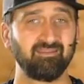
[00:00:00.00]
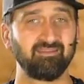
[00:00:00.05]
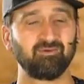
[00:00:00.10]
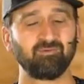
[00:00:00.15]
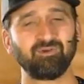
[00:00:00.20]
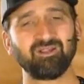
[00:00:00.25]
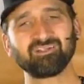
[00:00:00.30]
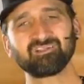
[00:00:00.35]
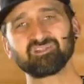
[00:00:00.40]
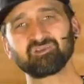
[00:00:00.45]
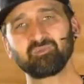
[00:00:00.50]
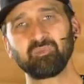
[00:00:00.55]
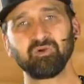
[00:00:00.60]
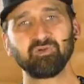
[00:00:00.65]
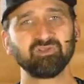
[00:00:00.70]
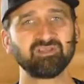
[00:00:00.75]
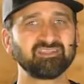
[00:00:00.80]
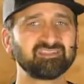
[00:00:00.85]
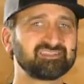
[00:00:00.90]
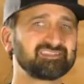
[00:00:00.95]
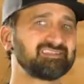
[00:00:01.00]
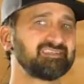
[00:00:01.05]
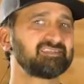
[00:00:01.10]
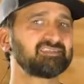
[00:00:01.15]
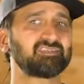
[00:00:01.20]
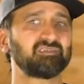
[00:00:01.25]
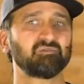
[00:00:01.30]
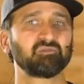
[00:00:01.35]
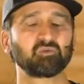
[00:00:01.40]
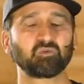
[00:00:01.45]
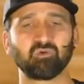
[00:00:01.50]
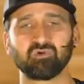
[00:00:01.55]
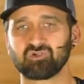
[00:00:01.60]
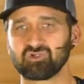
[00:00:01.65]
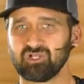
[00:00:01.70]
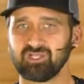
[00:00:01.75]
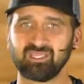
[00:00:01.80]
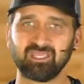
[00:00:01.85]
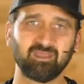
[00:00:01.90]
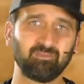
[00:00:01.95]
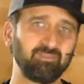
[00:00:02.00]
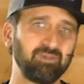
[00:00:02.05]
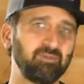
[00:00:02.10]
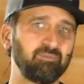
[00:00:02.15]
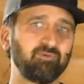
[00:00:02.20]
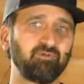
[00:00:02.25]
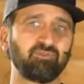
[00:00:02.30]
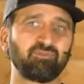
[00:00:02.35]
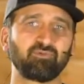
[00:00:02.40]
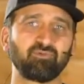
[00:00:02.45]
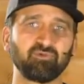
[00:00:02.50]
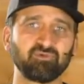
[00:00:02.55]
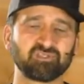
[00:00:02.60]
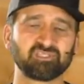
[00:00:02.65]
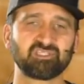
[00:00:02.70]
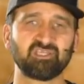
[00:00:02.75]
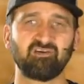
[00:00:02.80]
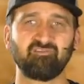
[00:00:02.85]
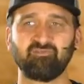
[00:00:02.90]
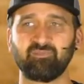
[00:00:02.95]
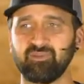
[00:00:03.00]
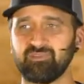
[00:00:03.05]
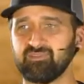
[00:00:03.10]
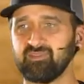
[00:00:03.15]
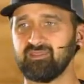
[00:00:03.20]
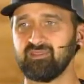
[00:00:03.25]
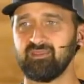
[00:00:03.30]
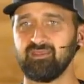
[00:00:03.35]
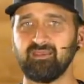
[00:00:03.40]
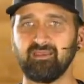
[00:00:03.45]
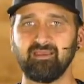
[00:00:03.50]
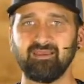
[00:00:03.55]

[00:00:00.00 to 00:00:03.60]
That we're not just building systems where we're trying to get people through stuff, but that